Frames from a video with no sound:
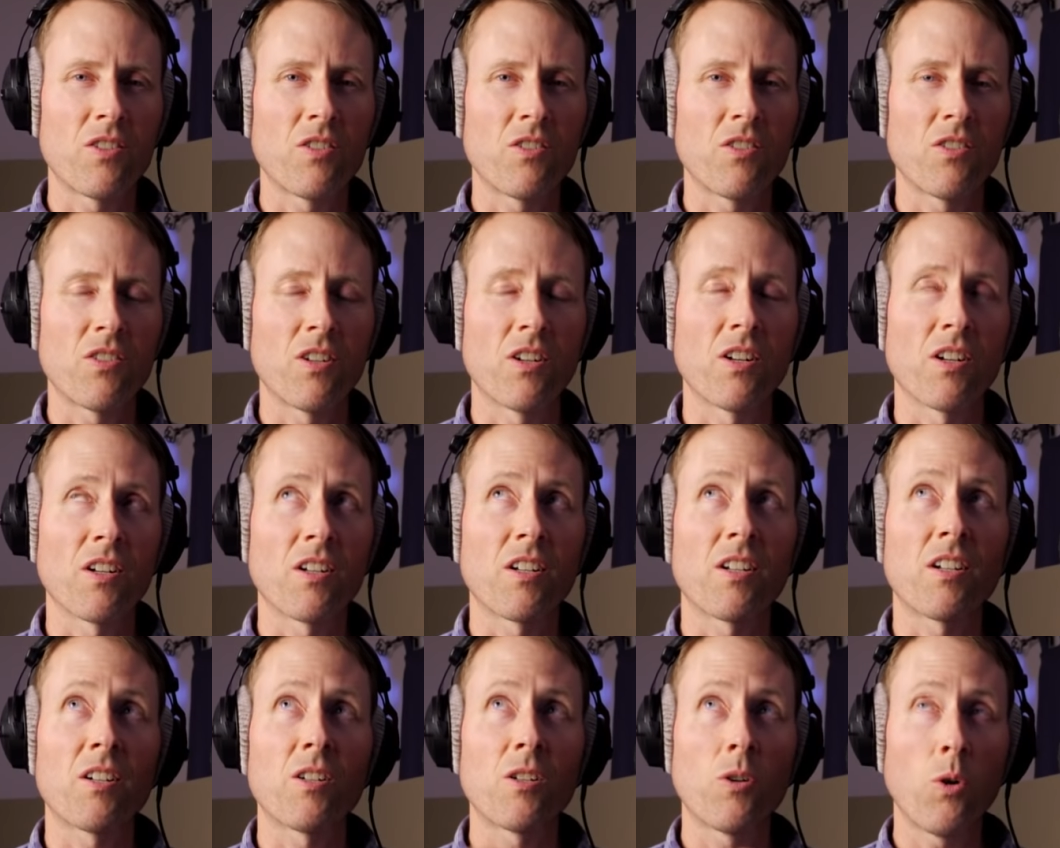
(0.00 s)
It's, uh,
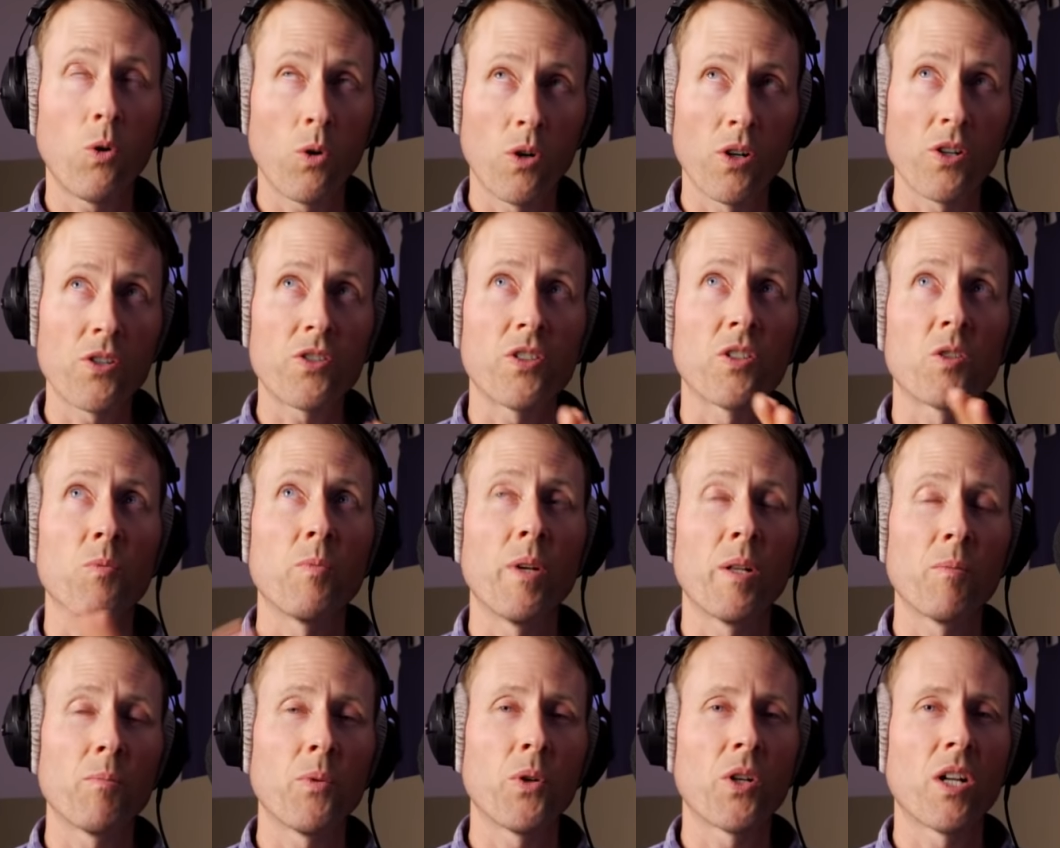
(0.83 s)
course. It's
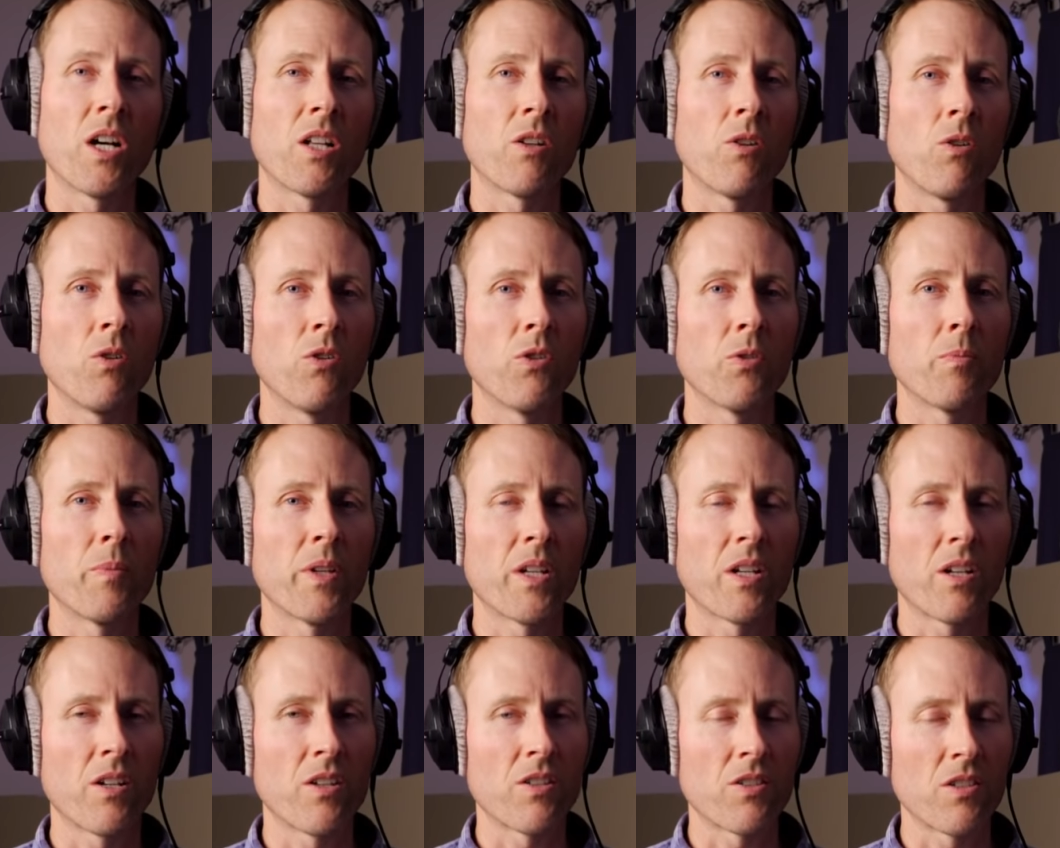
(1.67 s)
been put on hold
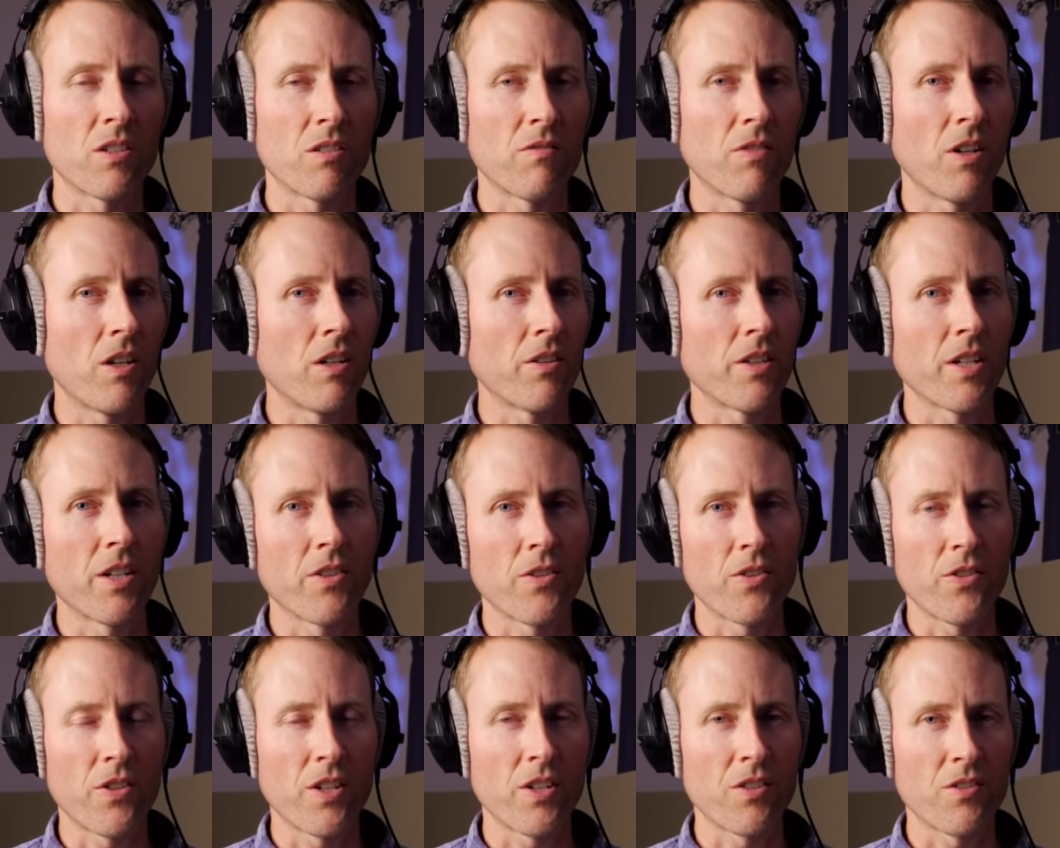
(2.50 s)
because of all the
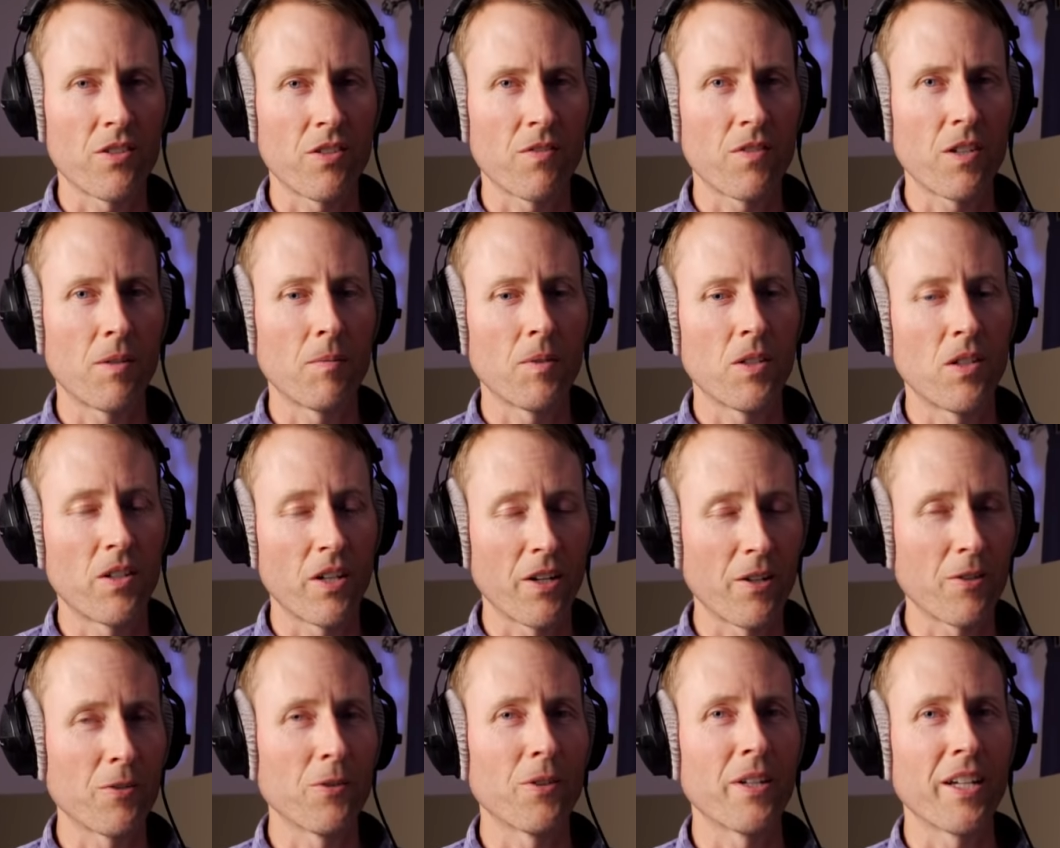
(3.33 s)
other things that have come
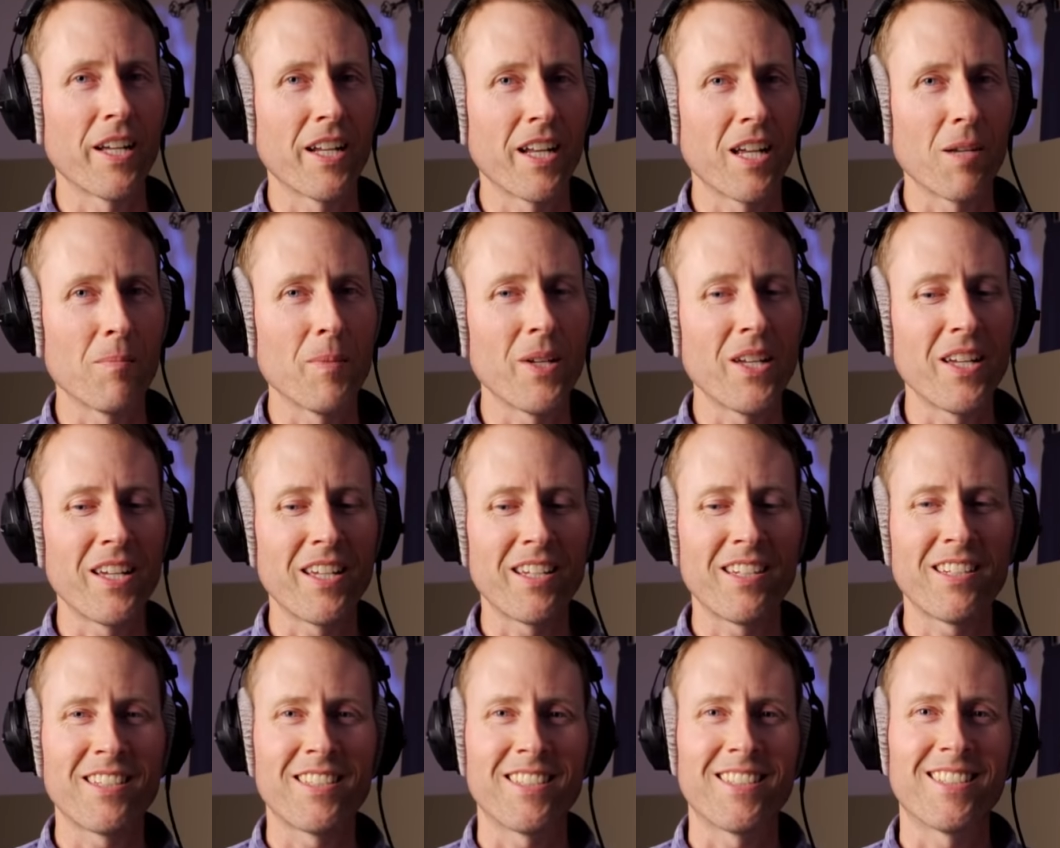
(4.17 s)
along, including N A
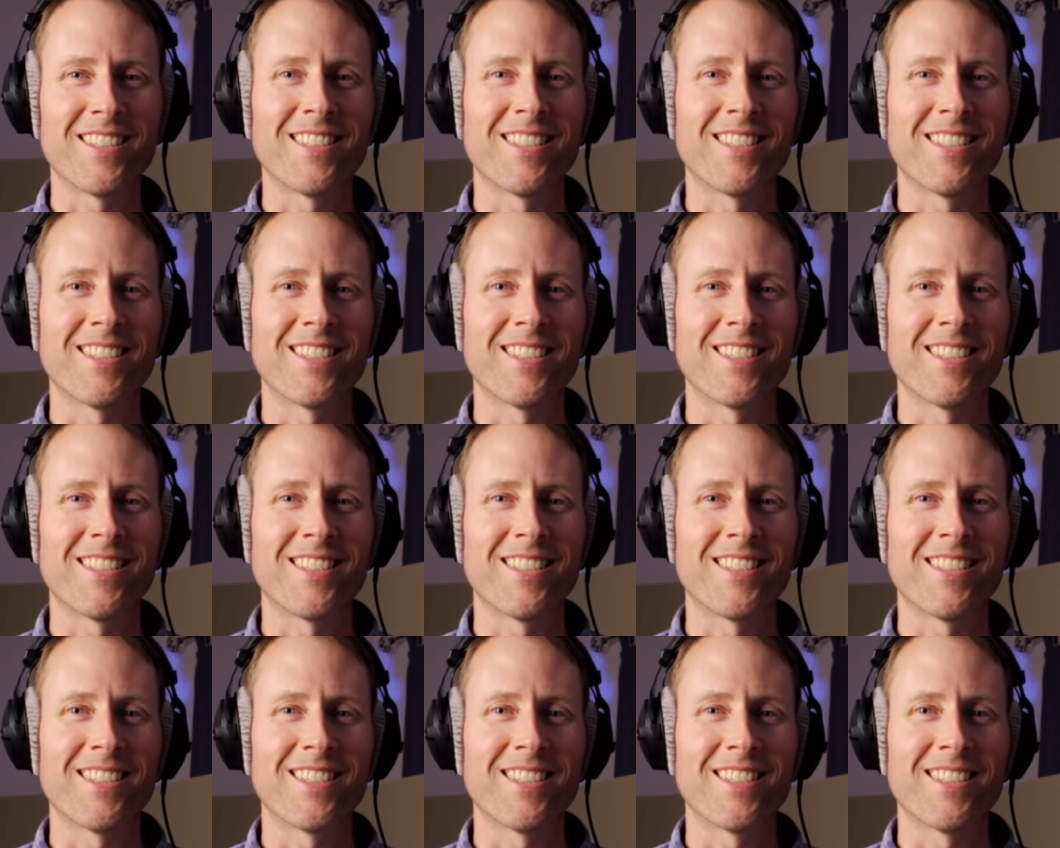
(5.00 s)
B.